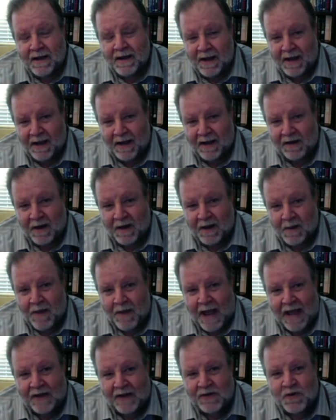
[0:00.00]
and
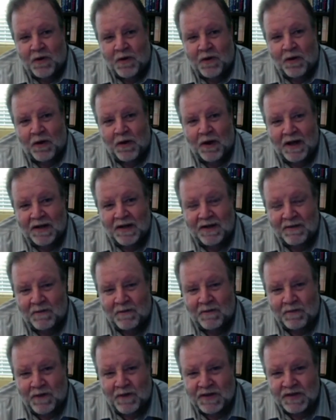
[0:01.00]
Pandora and
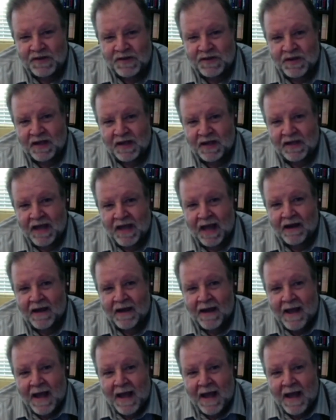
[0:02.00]
different places like that.